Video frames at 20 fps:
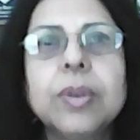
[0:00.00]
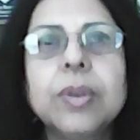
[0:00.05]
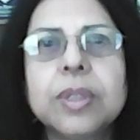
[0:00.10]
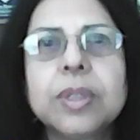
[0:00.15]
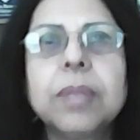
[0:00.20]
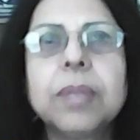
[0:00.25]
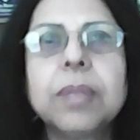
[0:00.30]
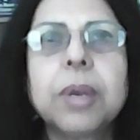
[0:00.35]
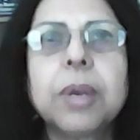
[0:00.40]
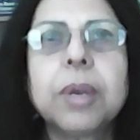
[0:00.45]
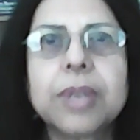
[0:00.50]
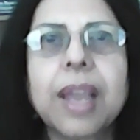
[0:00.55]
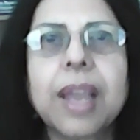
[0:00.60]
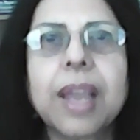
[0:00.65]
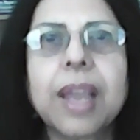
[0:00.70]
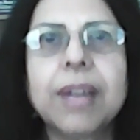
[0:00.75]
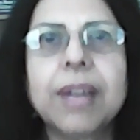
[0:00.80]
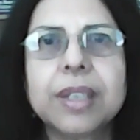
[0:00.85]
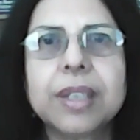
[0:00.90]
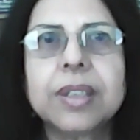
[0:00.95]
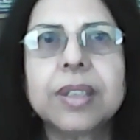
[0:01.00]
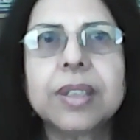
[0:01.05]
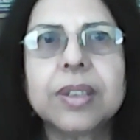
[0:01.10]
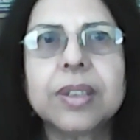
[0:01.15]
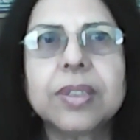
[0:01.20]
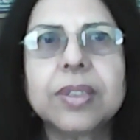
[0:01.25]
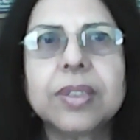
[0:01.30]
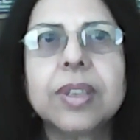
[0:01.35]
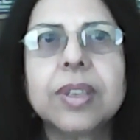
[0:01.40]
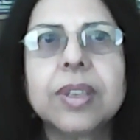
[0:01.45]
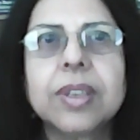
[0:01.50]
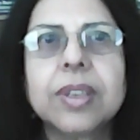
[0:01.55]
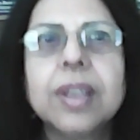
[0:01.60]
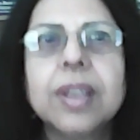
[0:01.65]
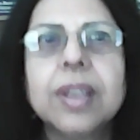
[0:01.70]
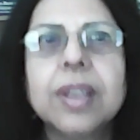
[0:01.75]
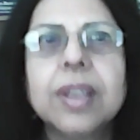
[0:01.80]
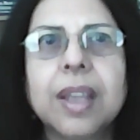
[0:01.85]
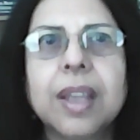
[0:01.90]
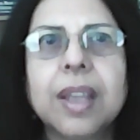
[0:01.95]
notes about characters.
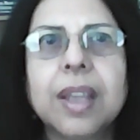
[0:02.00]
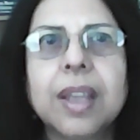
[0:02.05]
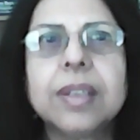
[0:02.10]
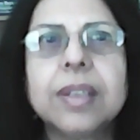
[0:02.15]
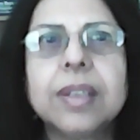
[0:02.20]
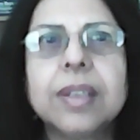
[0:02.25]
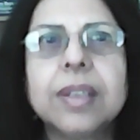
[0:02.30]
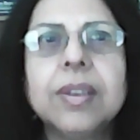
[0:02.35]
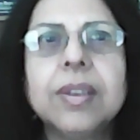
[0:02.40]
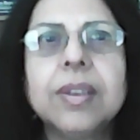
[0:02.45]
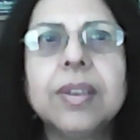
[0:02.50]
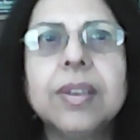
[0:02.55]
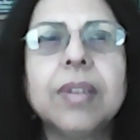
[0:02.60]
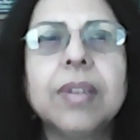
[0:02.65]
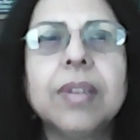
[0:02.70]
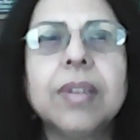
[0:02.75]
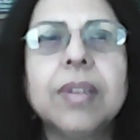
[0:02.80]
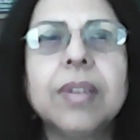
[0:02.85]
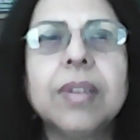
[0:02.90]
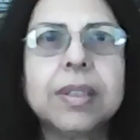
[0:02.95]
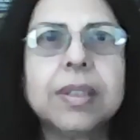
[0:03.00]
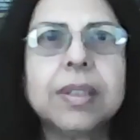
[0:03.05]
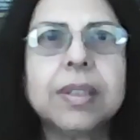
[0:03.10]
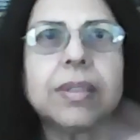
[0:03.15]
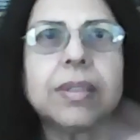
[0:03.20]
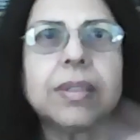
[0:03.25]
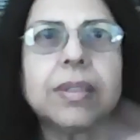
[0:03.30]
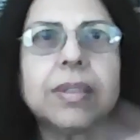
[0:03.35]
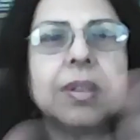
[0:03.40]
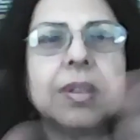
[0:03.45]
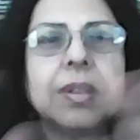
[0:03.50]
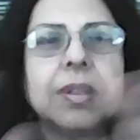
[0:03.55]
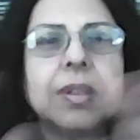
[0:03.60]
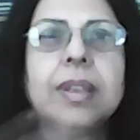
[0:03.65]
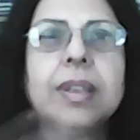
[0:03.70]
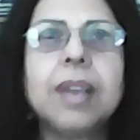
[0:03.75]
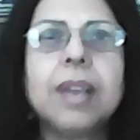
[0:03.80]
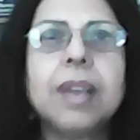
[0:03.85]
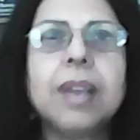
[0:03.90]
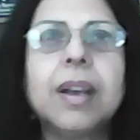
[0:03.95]
And, I'll just,
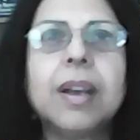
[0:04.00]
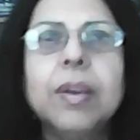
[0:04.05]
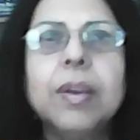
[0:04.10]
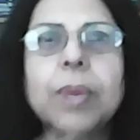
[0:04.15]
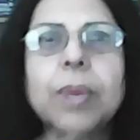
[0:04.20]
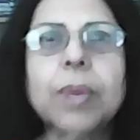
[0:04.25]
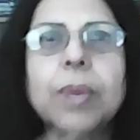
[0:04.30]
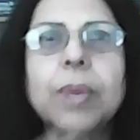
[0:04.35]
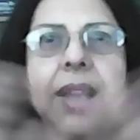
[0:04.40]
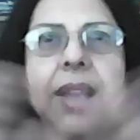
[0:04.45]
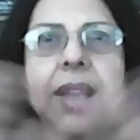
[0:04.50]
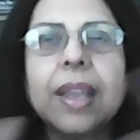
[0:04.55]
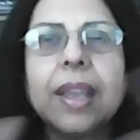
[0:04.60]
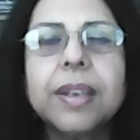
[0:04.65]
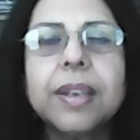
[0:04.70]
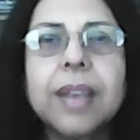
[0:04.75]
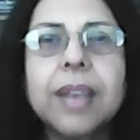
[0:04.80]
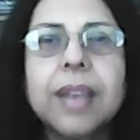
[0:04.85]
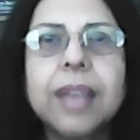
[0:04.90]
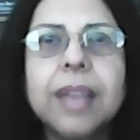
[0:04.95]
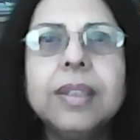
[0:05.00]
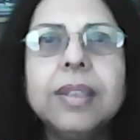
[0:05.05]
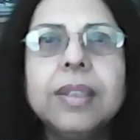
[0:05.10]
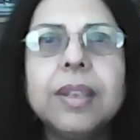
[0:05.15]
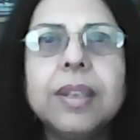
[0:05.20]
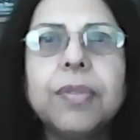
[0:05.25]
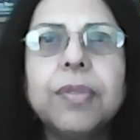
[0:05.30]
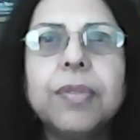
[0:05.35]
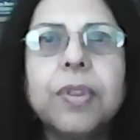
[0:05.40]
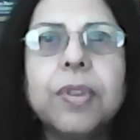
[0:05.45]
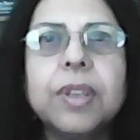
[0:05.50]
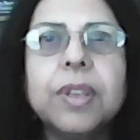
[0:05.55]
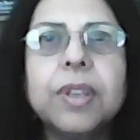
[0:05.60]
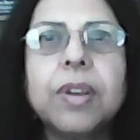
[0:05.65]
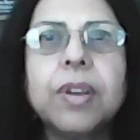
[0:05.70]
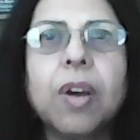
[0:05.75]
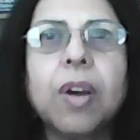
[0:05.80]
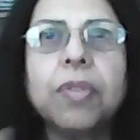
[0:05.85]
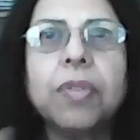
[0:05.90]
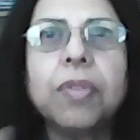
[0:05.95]
yeah, once I get an idea for the
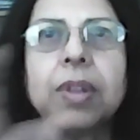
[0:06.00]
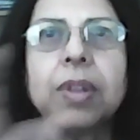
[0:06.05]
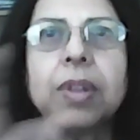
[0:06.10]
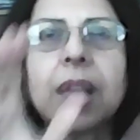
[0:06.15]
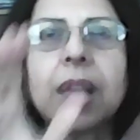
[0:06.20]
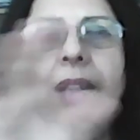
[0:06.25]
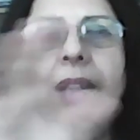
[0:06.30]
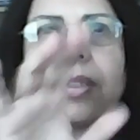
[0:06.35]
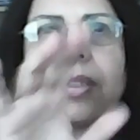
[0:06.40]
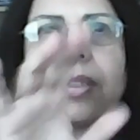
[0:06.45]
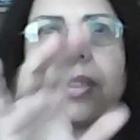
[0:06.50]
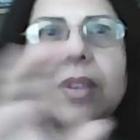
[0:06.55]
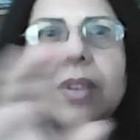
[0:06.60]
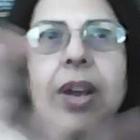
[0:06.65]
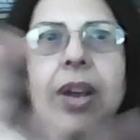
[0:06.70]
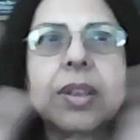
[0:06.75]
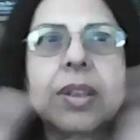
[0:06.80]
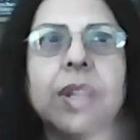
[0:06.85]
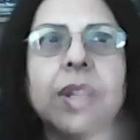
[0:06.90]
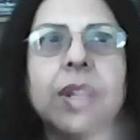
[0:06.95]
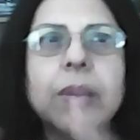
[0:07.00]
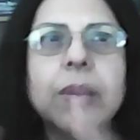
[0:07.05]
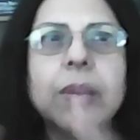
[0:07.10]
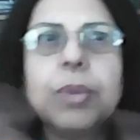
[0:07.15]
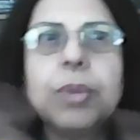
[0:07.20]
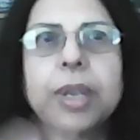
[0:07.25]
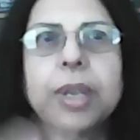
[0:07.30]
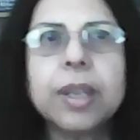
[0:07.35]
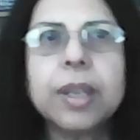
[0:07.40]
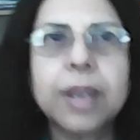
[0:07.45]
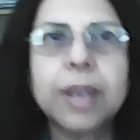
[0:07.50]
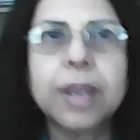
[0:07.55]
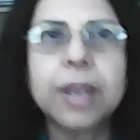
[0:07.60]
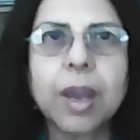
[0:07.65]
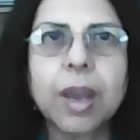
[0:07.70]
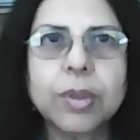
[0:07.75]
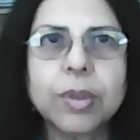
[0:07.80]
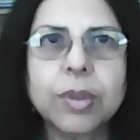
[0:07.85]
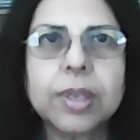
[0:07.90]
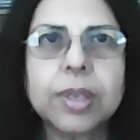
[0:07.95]
novel, I'll start putting an
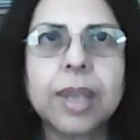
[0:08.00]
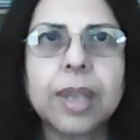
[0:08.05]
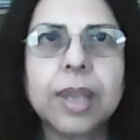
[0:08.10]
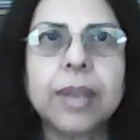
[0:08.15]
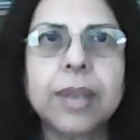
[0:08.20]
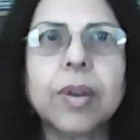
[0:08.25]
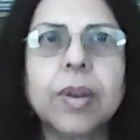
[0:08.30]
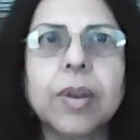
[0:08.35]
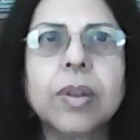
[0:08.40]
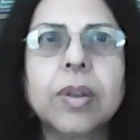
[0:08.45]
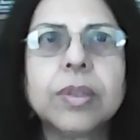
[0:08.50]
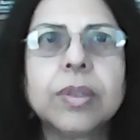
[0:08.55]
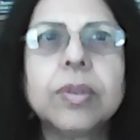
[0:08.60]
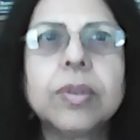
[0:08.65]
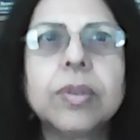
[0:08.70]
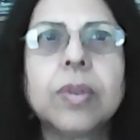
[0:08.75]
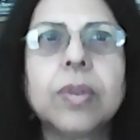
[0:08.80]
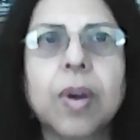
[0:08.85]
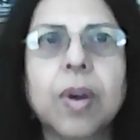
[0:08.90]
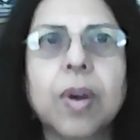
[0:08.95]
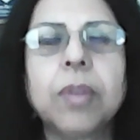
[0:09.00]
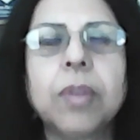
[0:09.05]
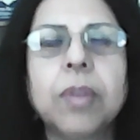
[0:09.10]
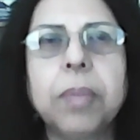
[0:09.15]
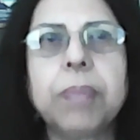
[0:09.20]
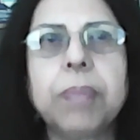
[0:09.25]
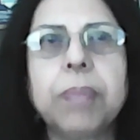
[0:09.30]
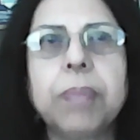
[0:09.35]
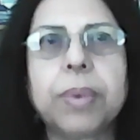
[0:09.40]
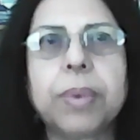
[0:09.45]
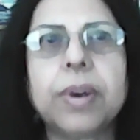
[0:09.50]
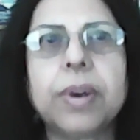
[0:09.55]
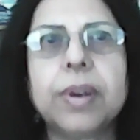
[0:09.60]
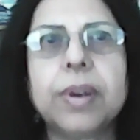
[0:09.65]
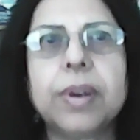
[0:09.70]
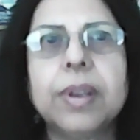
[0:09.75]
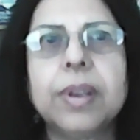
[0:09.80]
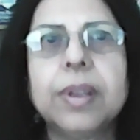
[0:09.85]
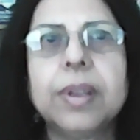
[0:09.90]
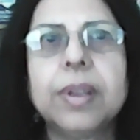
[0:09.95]
outline also on paper.
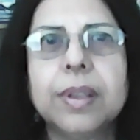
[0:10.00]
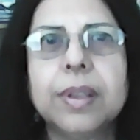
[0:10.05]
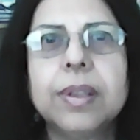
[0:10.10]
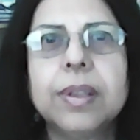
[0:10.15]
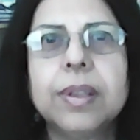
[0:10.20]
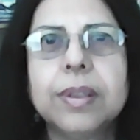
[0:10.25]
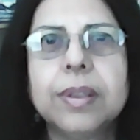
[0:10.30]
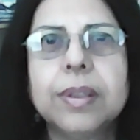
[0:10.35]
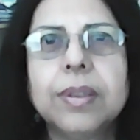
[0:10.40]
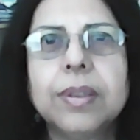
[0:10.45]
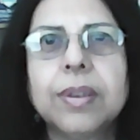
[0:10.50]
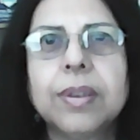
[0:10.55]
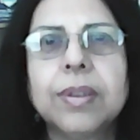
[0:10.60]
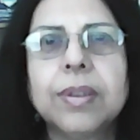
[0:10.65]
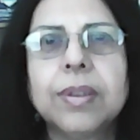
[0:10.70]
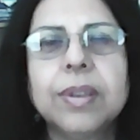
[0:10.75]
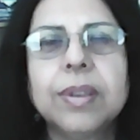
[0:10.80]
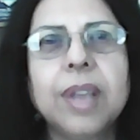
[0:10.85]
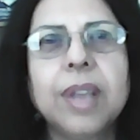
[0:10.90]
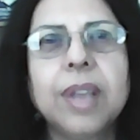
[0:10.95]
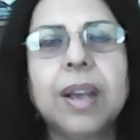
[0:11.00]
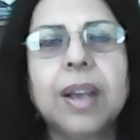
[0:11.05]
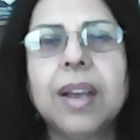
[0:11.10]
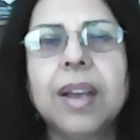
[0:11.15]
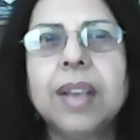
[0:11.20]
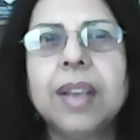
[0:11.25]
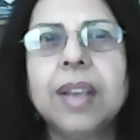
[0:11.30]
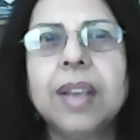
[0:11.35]
So yeah,